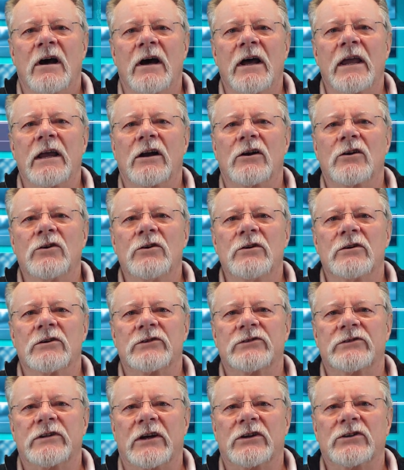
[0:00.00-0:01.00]
I include
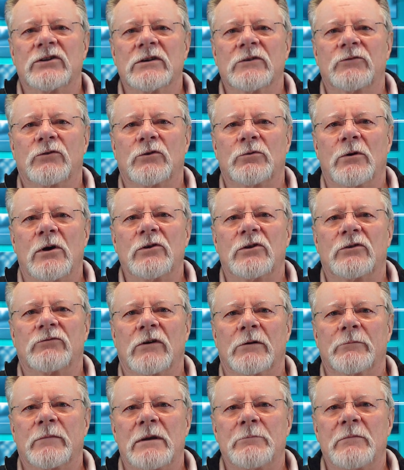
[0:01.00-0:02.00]
a section of quotes
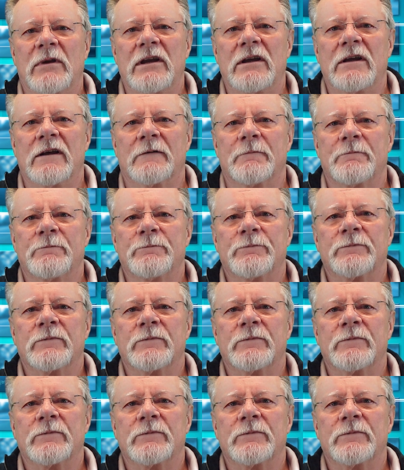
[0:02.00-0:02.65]
from him here.